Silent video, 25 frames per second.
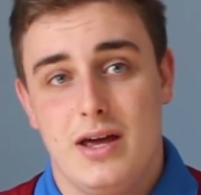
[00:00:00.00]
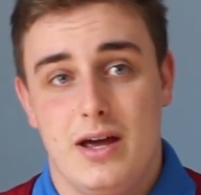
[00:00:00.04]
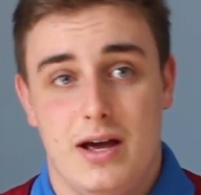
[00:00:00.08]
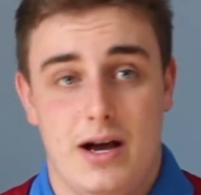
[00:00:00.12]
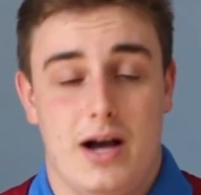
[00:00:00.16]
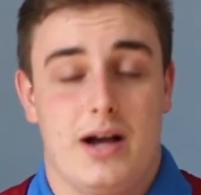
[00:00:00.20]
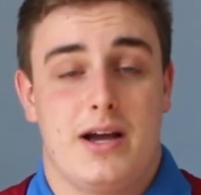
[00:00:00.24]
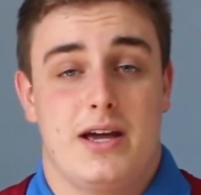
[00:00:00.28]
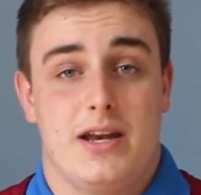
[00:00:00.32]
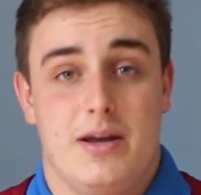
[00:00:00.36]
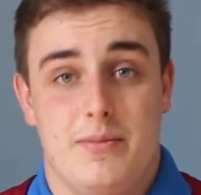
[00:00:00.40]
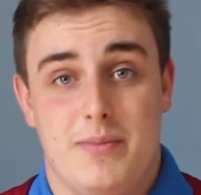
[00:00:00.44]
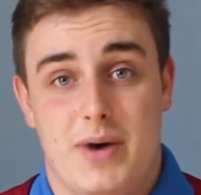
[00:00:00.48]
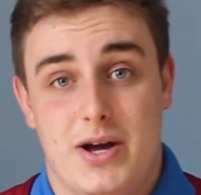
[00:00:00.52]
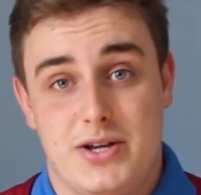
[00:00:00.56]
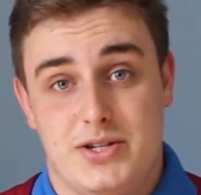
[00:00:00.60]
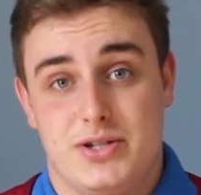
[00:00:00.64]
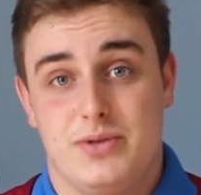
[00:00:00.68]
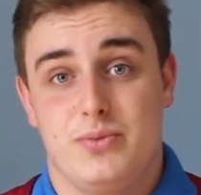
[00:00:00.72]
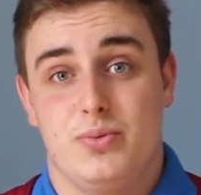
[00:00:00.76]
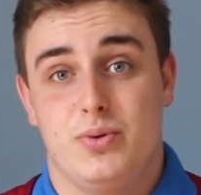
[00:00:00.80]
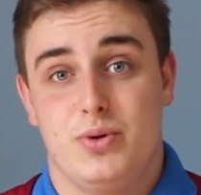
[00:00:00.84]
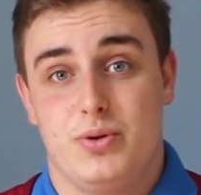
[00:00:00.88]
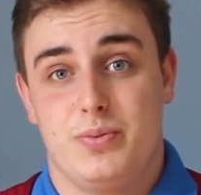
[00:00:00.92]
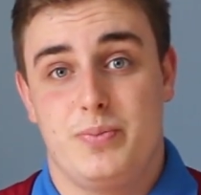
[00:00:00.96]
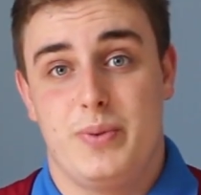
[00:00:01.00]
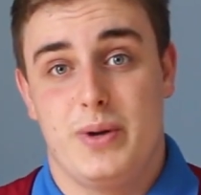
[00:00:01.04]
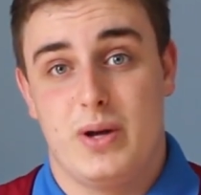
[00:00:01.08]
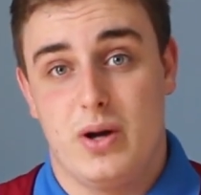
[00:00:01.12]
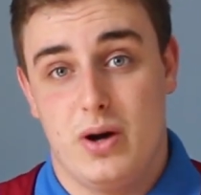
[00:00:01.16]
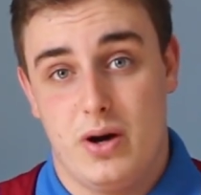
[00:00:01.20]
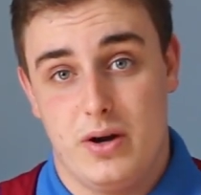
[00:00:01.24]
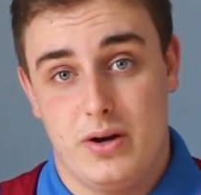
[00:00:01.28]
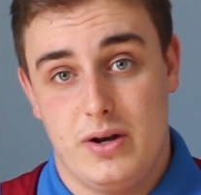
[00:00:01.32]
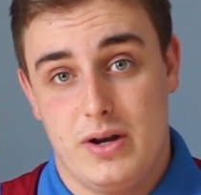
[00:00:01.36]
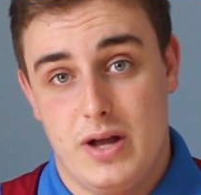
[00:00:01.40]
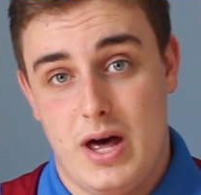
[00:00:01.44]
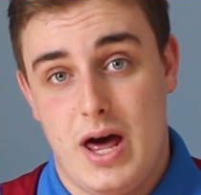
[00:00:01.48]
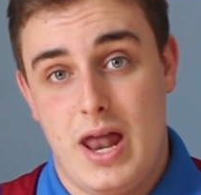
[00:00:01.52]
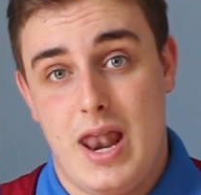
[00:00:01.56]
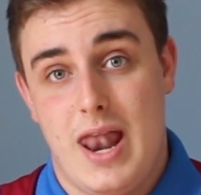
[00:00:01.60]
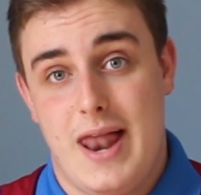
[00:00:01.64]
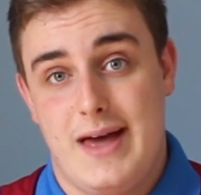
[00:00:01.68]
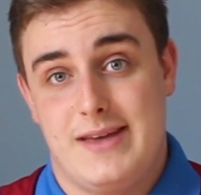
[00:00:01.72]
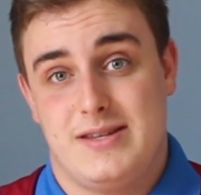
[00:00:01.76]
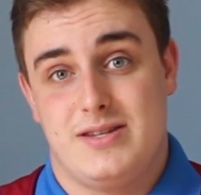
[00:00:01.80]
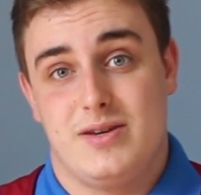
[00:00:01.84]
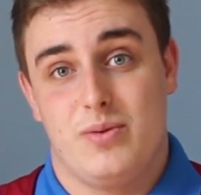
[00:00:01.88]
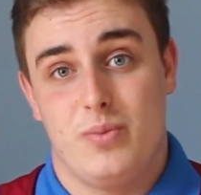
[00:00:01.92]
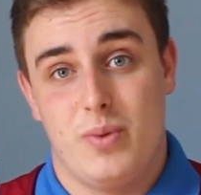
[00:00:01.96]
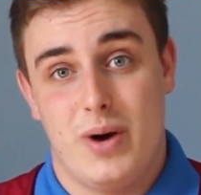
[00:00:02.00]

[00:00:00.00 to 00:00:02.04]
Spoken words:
I can imagine, would be on a lesser